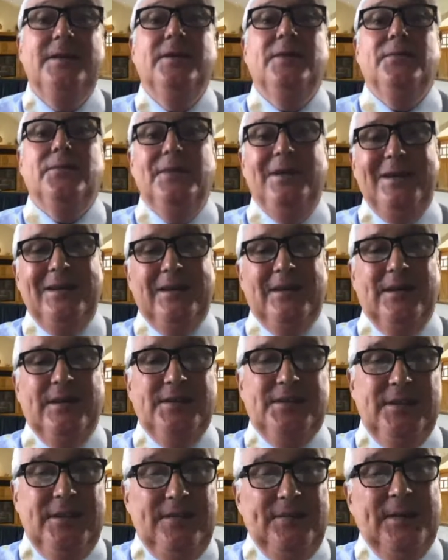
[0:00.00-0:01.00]

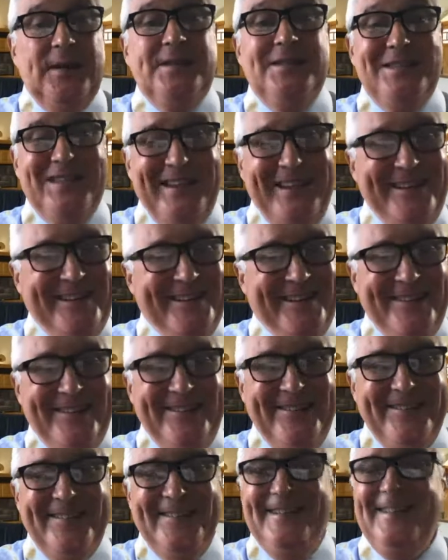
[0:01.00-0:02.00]
realize that if they say
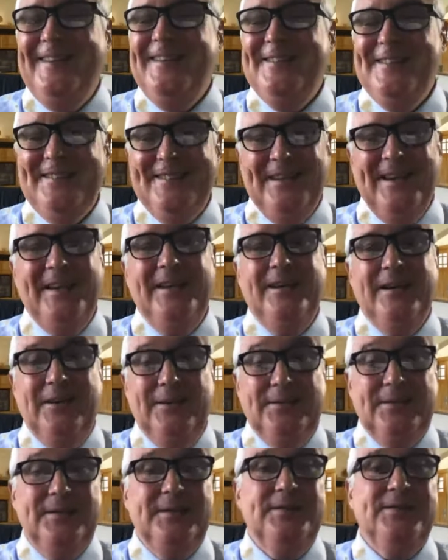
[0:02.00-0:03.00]
no, they're just saying no
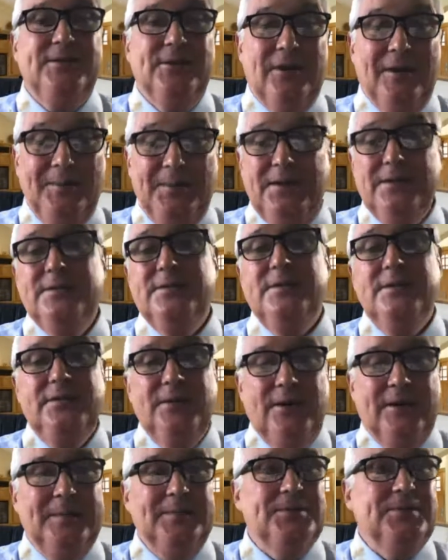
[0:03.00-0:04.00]
to the time because the
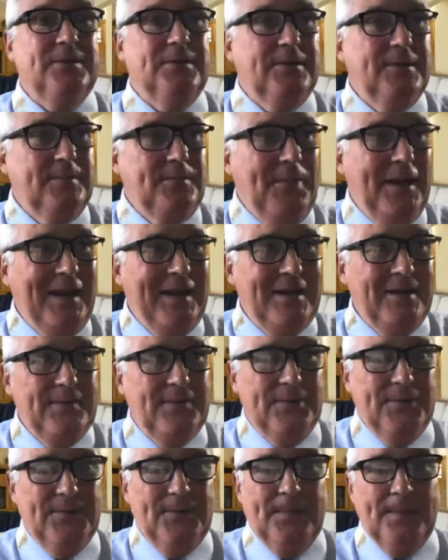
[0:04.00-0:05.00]
time's not
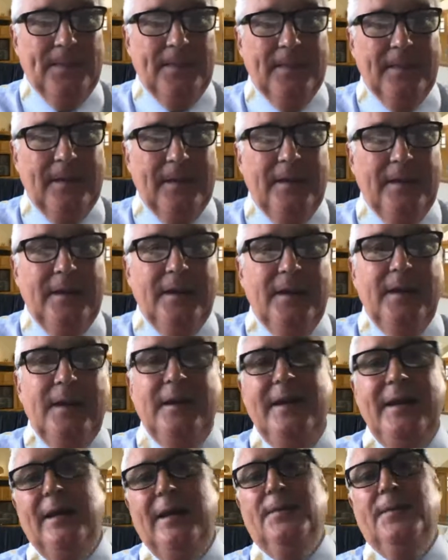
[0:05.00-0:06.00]
compatible.
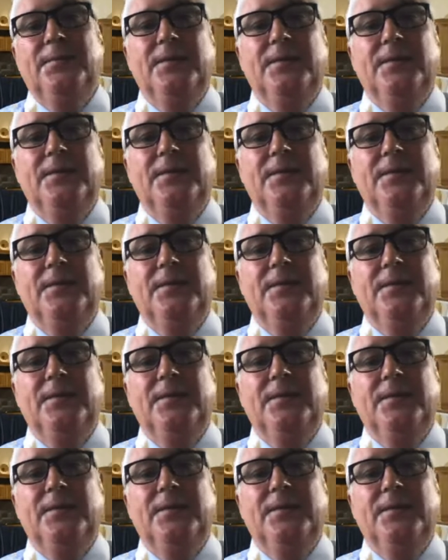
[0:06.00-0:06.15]
Now,